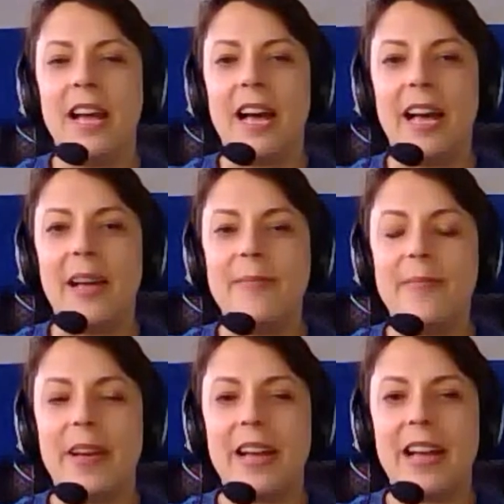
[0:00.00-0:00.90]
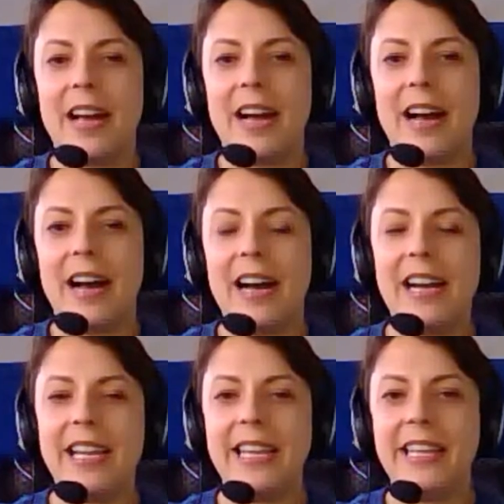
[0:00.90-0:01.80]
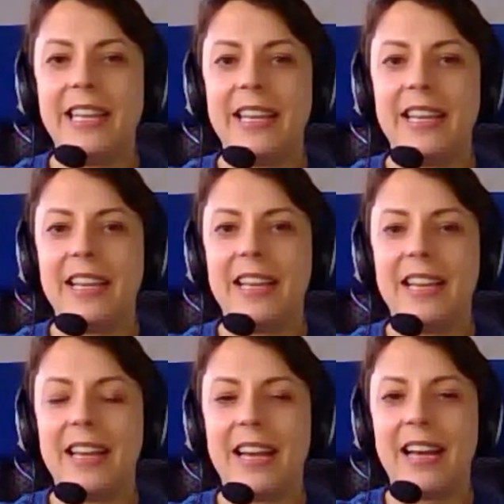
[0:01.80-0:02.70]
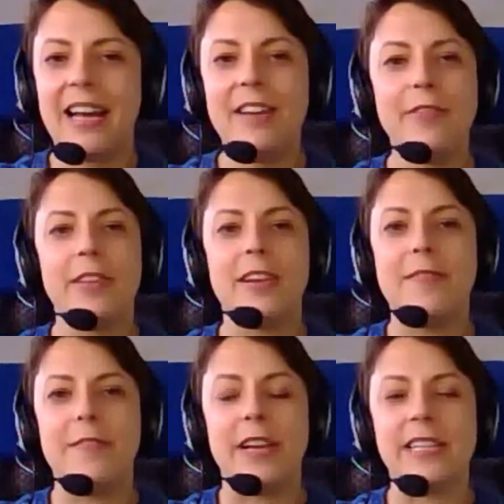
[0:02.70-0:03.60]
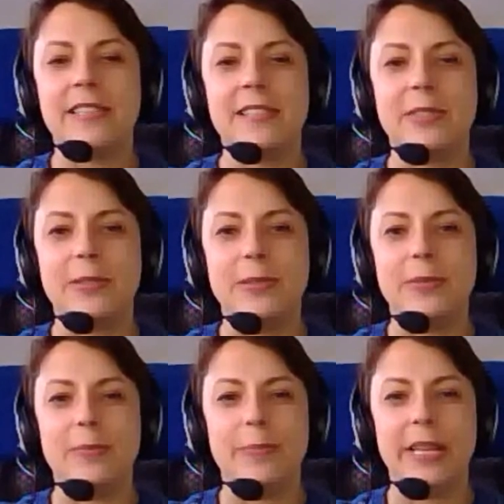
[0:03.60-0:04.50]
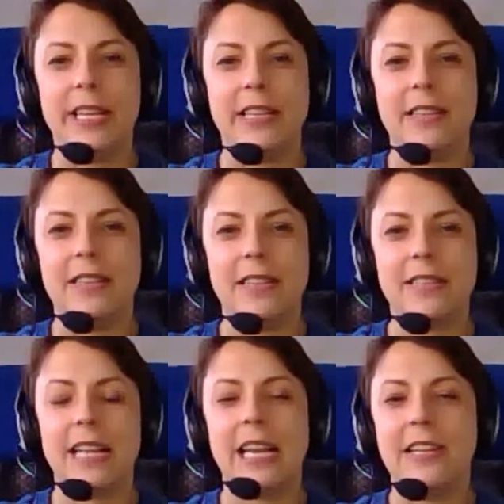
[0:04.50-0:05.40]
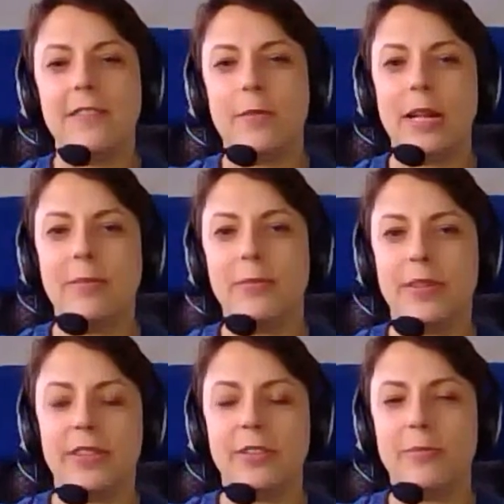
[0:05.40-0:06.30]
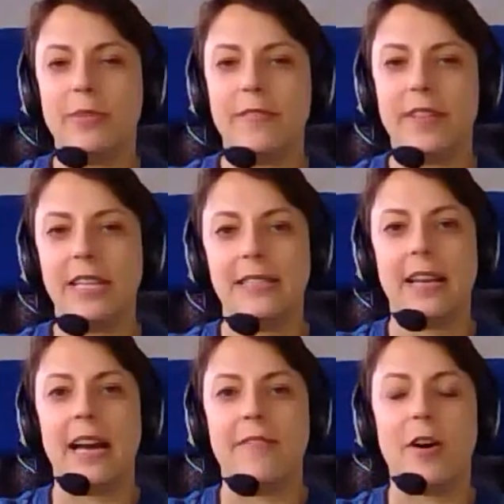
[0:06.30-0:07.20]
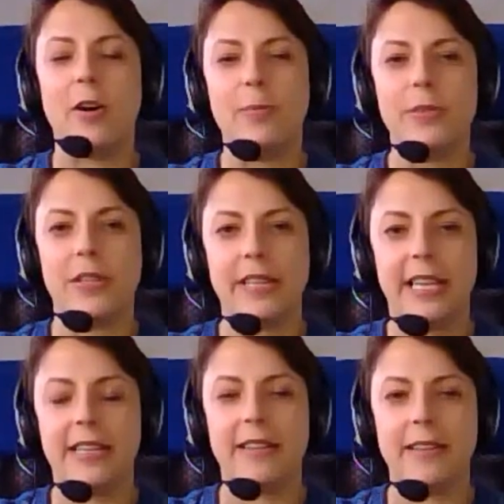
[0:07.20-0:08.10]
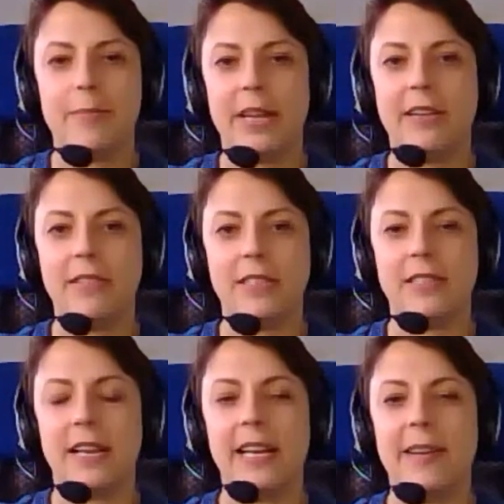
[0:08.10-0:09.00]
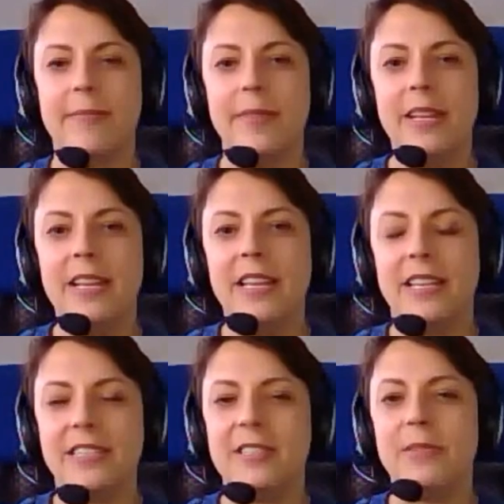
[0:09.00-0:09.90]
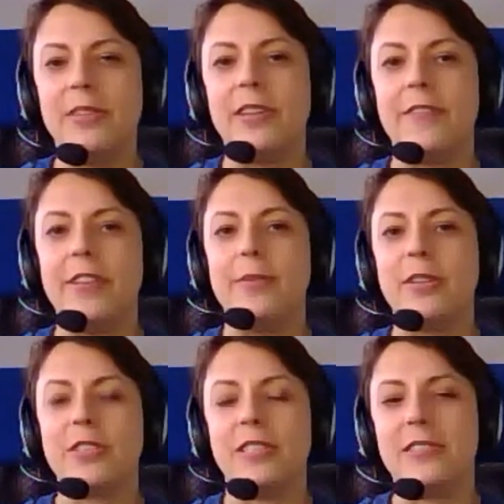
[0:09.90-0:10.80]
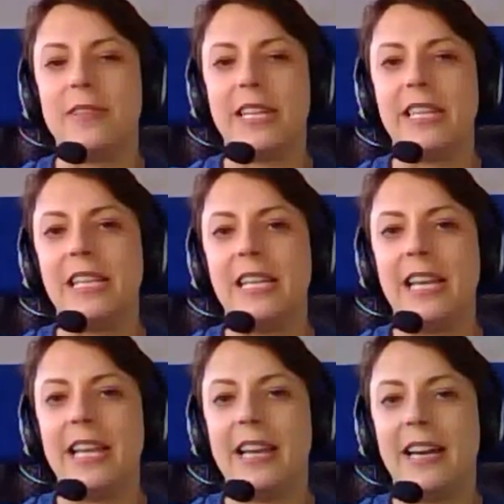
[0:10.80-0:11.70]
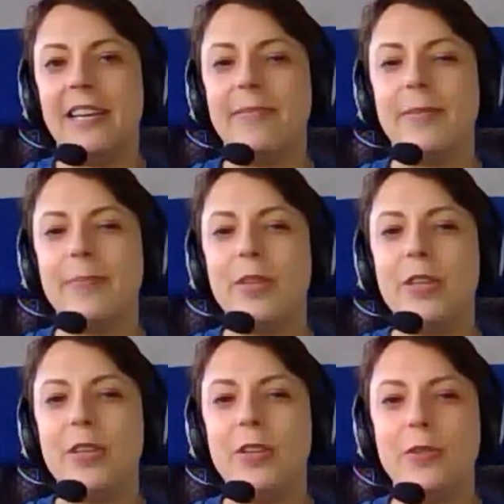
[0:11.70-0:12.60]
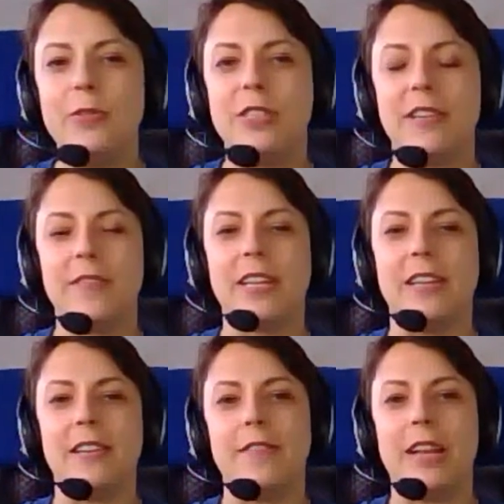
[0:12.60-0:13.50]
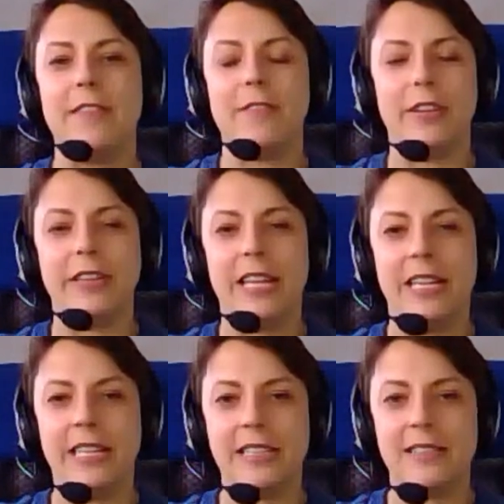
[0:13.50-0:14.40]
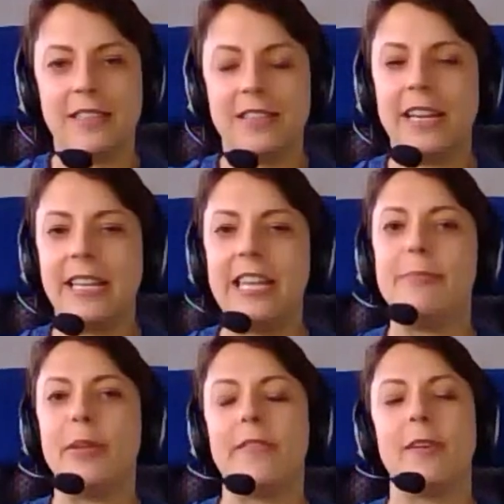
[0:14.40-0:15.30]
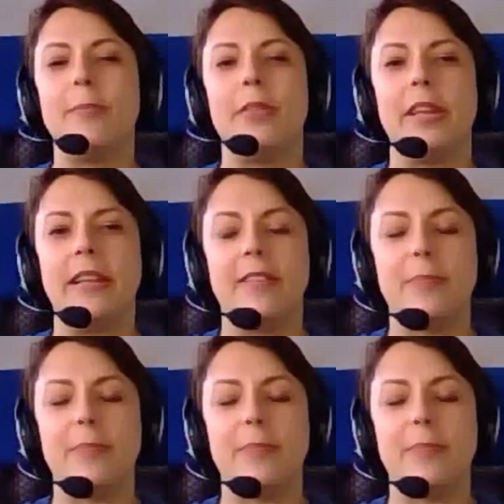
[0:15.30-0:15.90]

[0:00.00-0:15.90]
I have to confess to being slightly overwhelmed with the number of things that have ops on the end of them now, because I am, as you will know if you watch this regularly, I am a huge advocate of lifelong learning. So I try and keep on top of things.